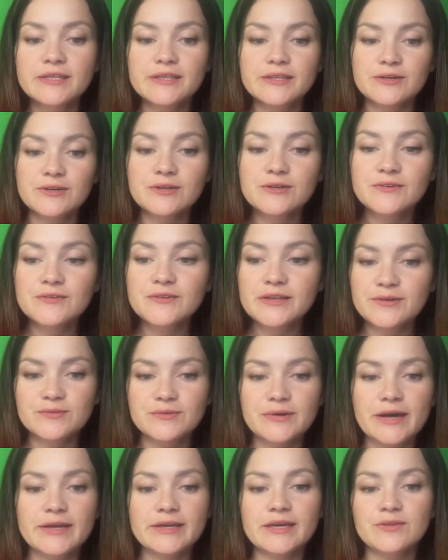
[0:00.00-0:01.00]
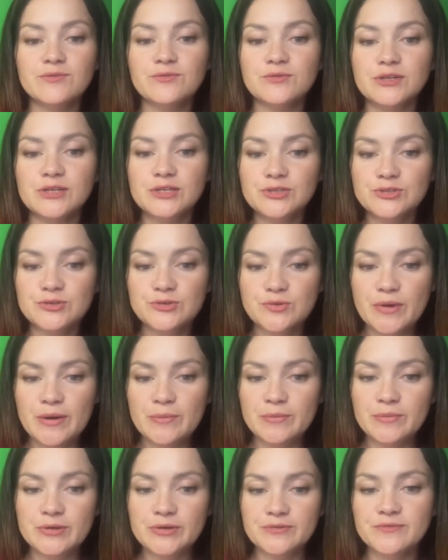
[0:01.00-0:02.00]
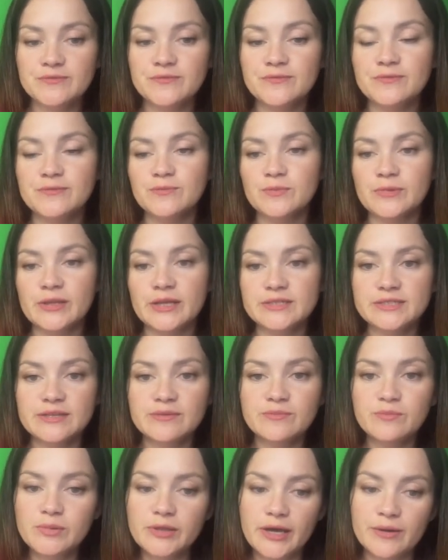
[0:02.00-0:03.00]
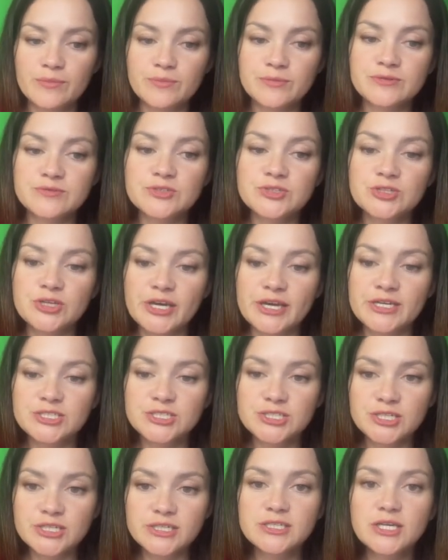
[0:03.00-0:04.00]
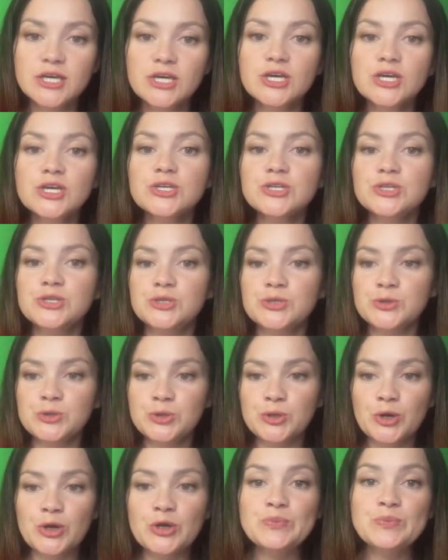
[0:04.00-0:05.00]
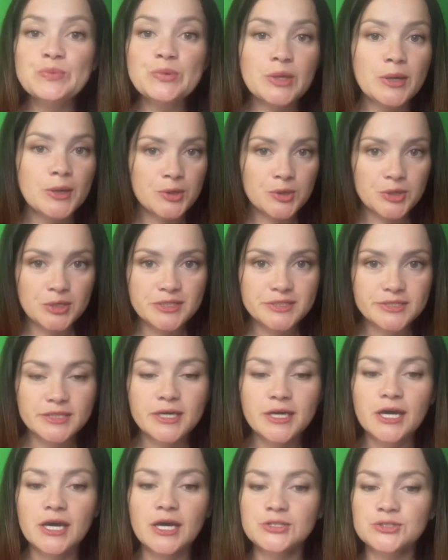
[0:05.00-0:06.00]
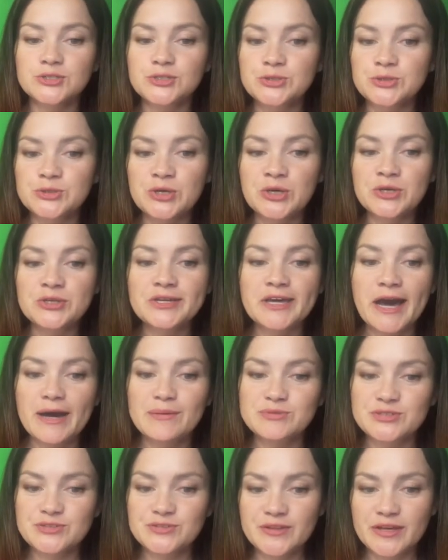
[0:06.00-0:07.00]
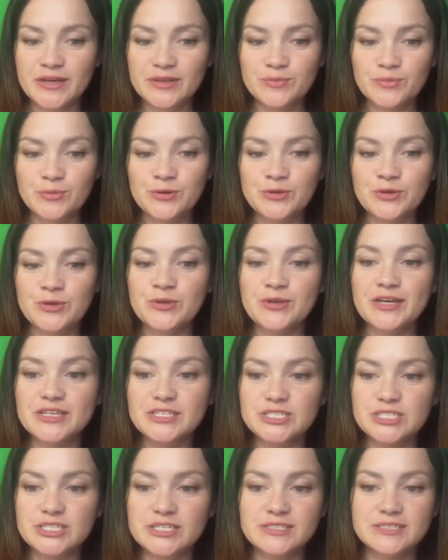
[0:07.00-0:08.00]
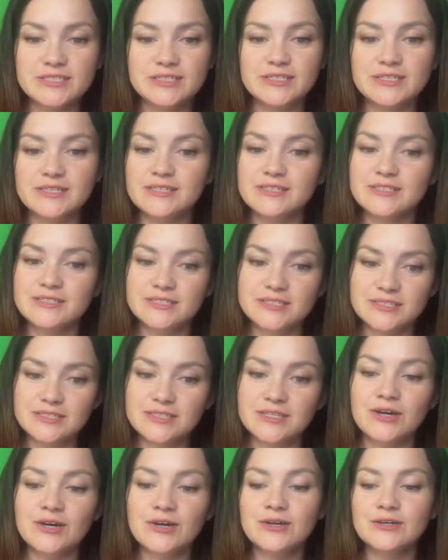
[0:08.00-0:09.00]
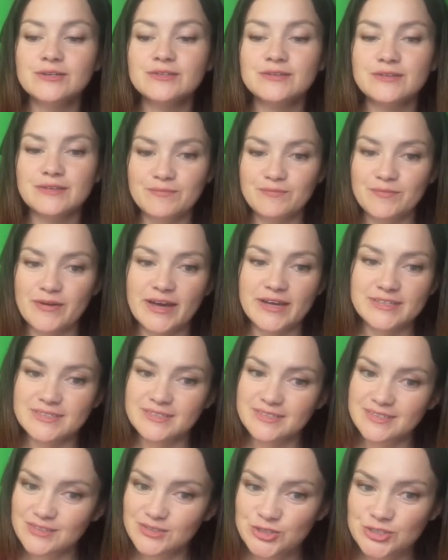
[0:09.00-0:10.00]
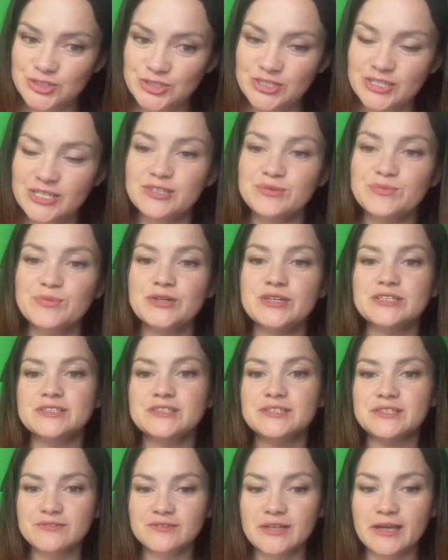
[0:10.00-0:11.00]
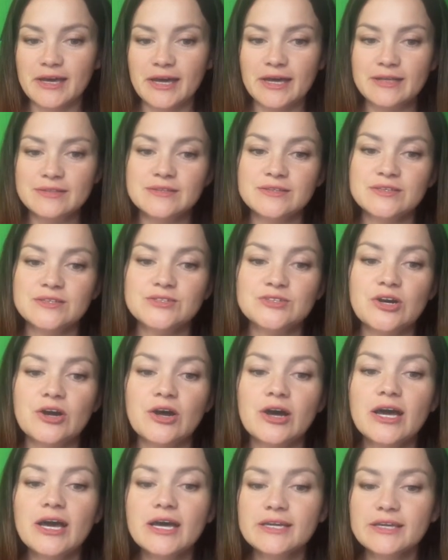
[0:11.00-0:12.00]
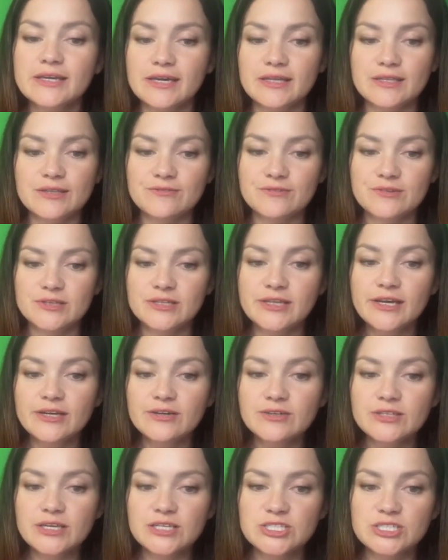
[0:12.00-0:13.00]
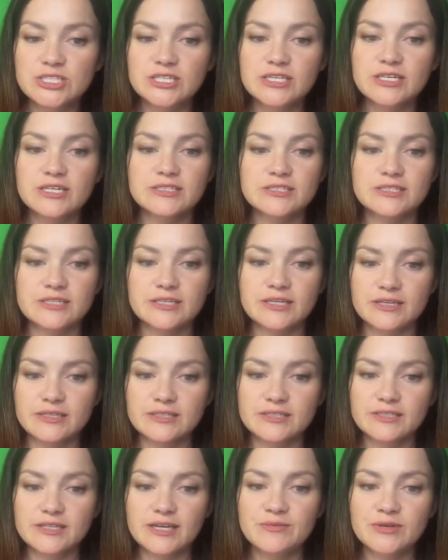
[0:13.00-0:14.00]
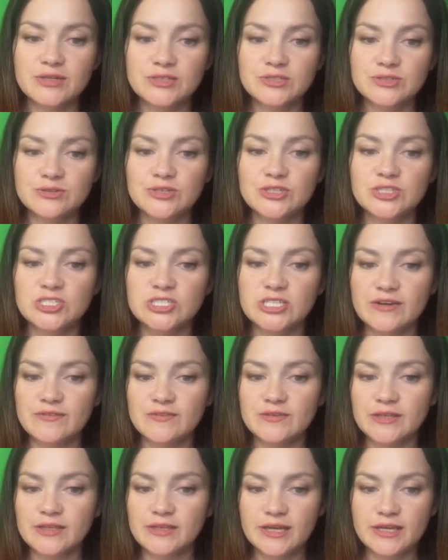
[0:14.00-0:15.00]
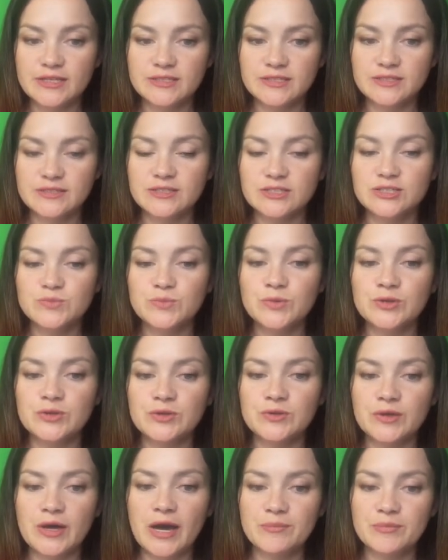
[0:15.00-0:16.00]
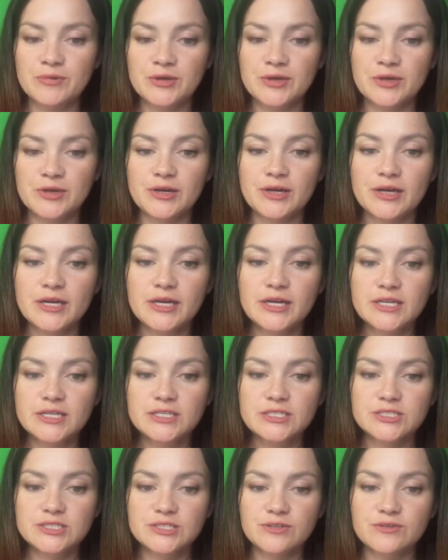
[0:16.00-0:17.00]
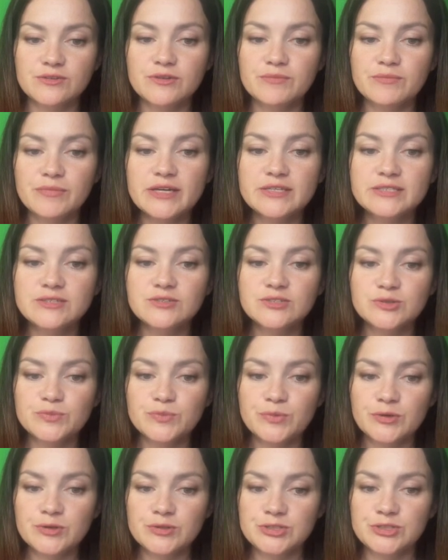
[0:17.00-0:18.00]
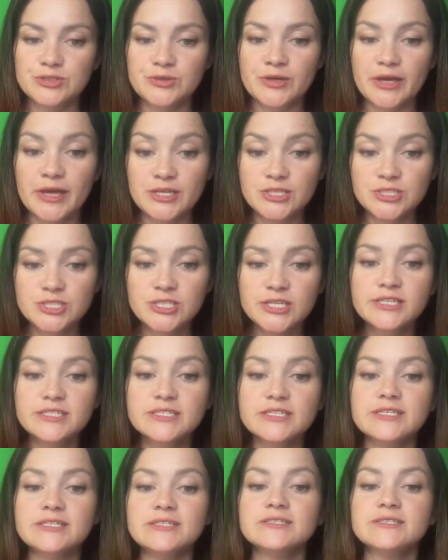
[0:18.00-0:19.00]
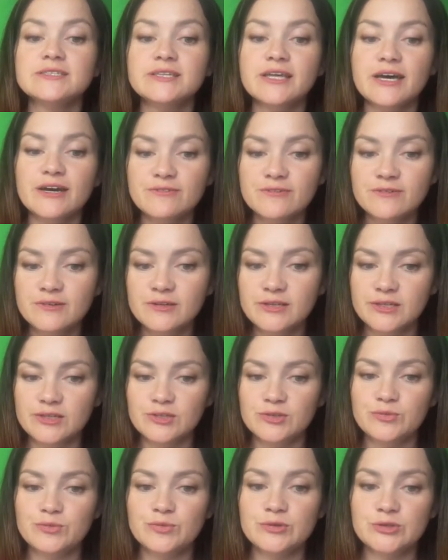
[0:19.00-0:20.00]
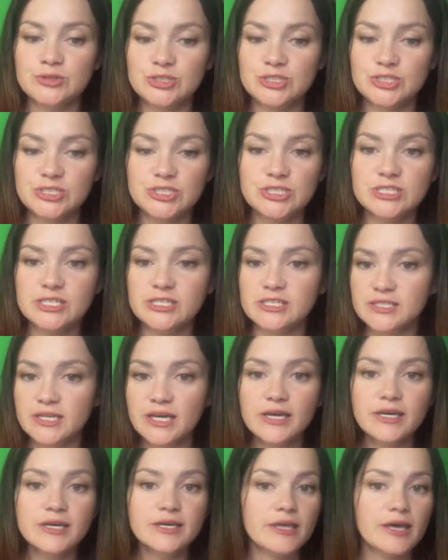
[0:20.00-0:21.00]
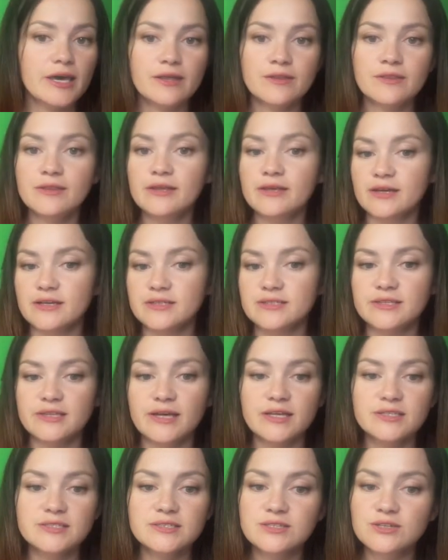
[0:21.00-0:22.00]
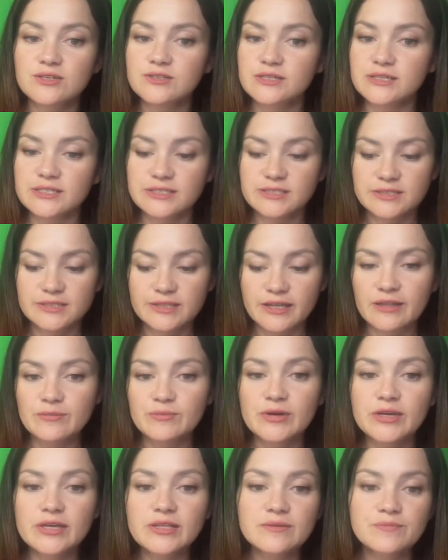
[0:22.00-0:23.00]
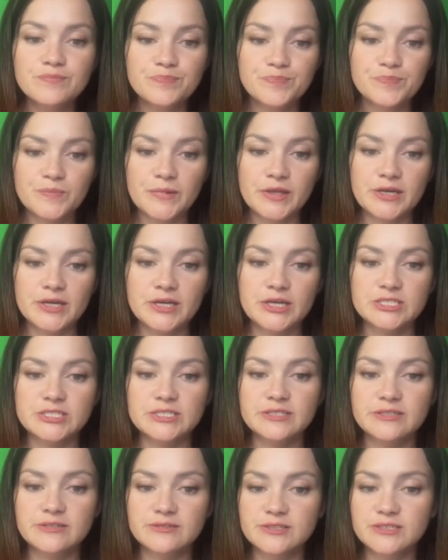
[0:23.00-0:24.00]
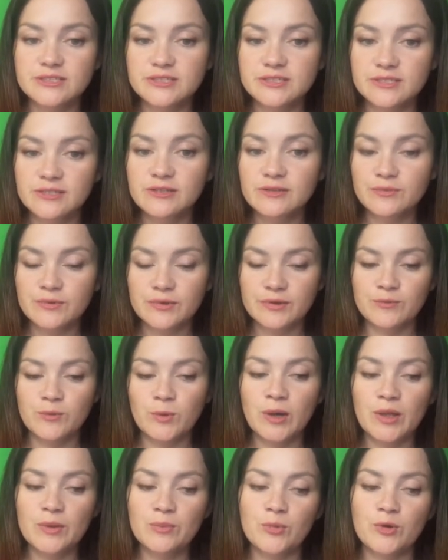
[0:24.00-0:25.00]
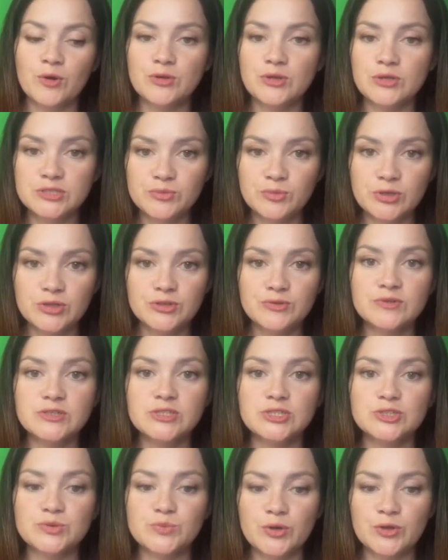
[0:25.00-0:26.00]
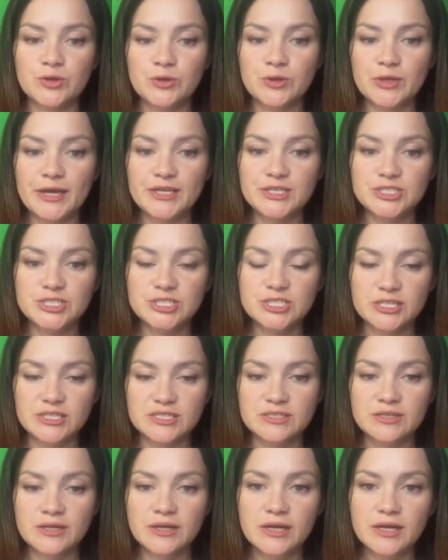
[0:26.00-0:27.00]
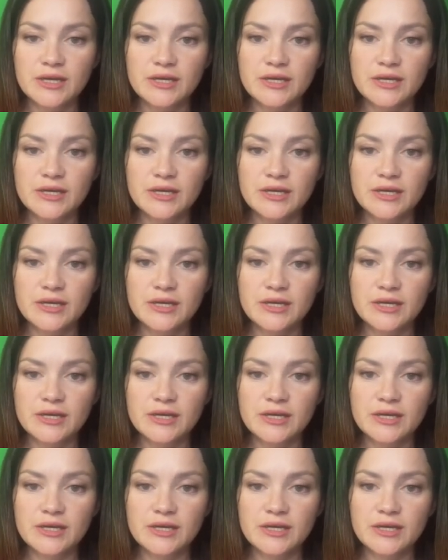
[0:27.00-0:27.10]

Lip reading: The only thing, again, we need to remember, let's say black moves to h6, do not be greedy and do not capture that pawn on h6. It's not the best solution here because it will end in a draw. Again, if you take on h6, king is coming to h7 and getting this pawn up here. So the best response to h6 is definitely to push g6. And yes, that's not a stalemate because there's still one pawn on the board, which is pawn on h6.